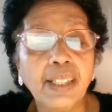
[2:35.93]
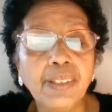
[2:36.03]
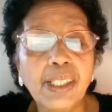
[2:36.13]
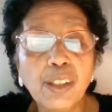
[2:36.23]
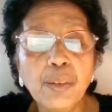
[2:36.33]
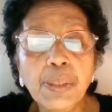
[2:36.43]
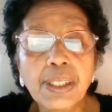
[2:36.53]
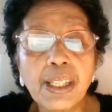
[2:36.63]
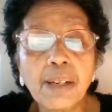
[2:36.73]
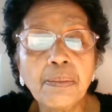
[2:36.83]
There could be
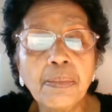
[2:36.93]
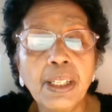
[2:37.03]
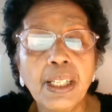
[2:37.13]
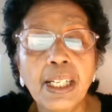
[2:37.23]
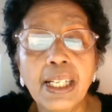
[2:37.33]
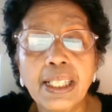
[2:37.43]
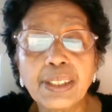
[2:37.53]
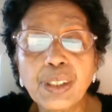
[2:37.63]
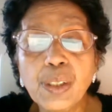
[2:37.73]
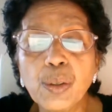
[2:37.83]
some
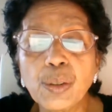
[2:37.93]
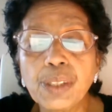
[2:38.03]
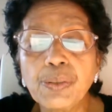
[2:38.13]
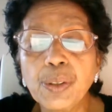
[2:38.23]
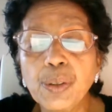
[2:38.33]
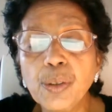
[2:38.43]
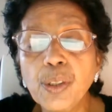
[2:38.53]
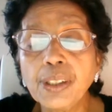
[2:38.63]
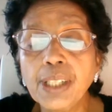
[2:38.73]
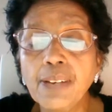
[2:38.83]
excuse if you do
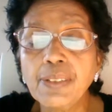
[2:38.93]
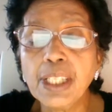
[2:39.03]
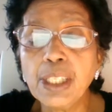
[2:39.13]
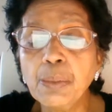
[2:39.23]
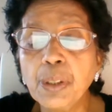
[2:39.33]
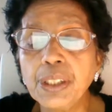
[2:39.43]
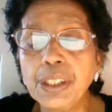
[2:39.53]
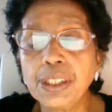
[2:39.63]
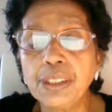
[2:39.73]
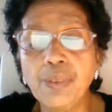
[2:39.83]
not have anybody
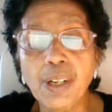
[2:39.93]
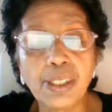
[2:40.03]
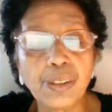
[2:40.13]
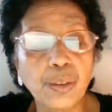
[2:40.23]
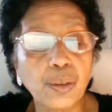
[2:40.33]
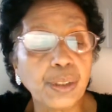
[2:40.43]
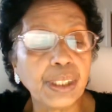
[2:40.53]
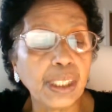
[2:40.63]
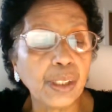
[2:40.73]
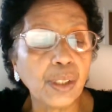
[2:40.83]
to advise you
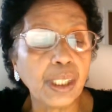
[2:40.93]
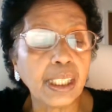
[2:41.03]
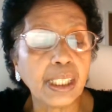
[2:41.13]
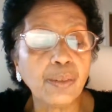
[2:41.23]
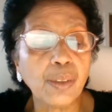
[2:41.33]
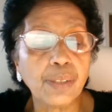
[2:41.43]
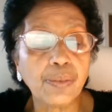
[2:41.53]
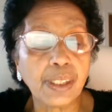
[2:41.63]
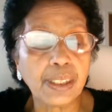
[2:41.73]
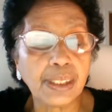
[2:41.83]
genuinely, give you
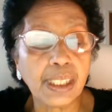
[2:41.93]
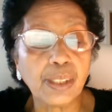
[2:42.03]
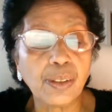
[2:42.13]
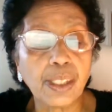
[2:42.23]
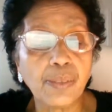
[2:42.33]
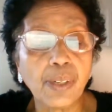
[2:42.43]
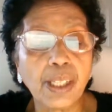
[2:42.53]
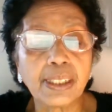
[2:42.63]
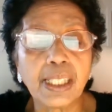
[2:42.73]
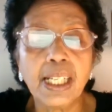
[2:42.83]
advice, genuine advice.